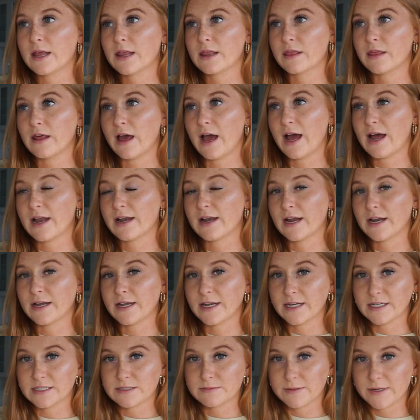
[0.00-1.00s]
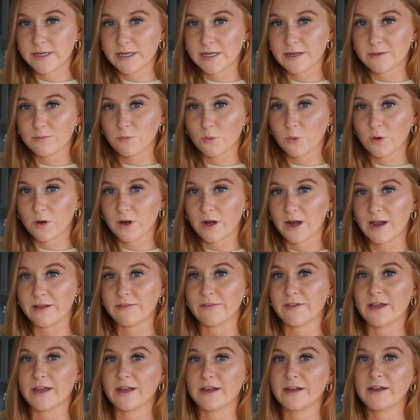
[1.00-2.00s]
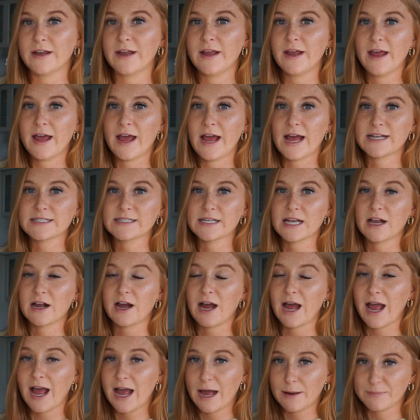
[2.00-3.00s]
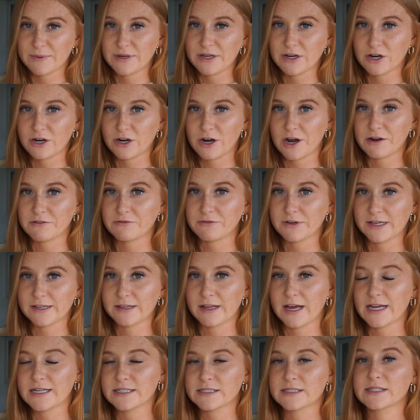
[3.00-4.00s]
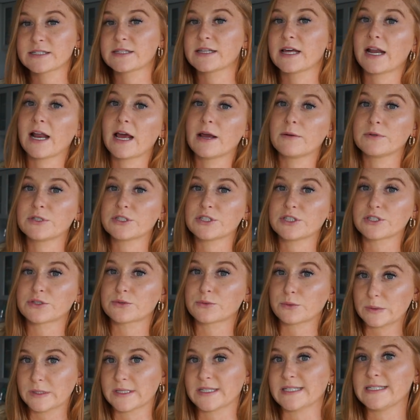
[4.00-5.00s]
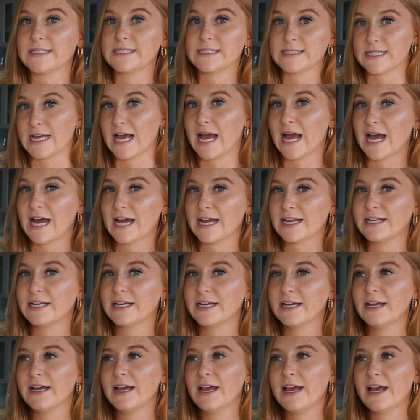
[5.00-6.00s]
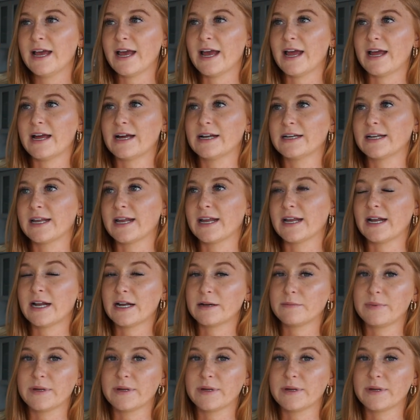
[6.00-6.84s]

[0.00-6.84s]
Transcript: that I need to be eating more. And then as I got happier, I realized that I was just really sad, and it had